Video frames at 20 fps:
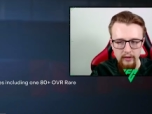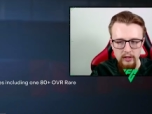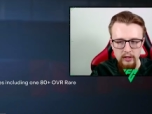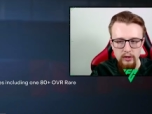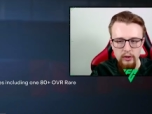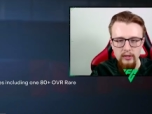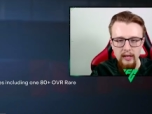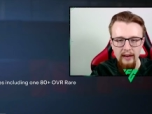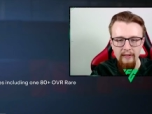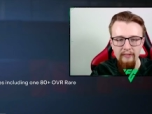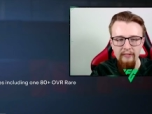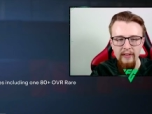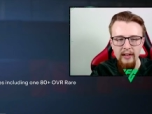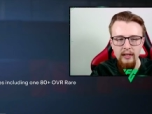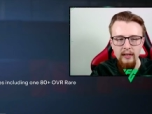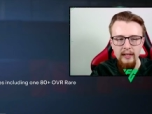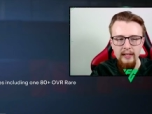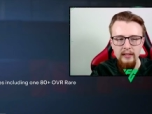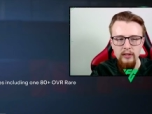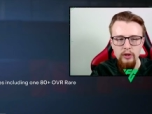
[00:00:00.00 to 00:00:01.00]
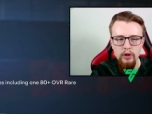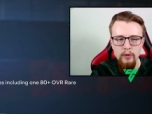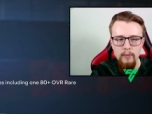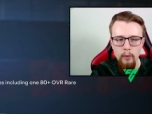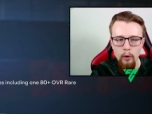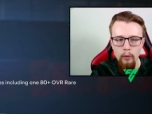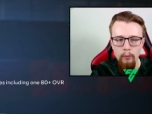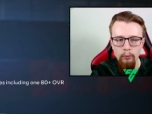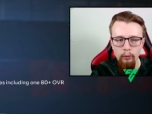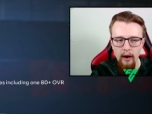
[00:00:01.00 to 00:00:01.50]
because I feel like the small
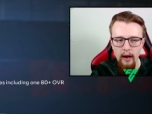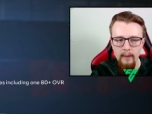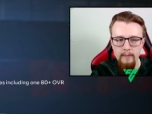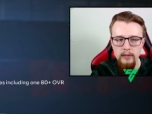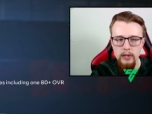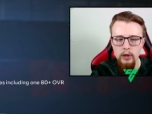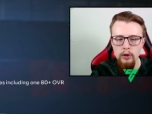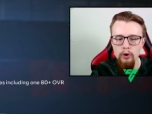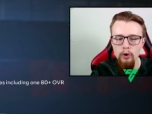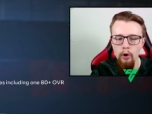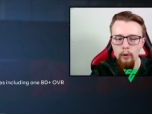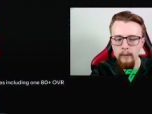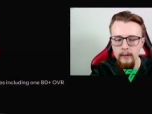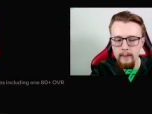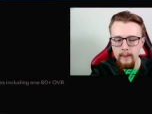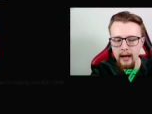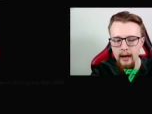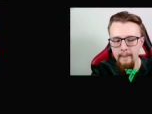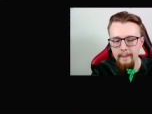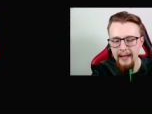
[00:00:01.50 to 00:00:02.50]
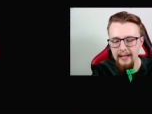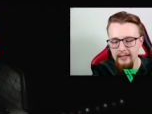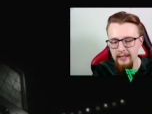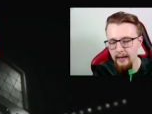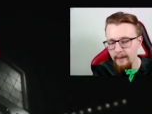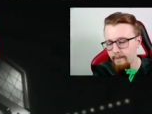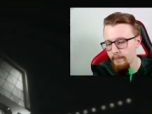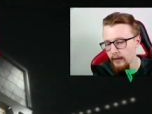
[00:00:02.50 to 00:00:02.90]
primes normally pay out better.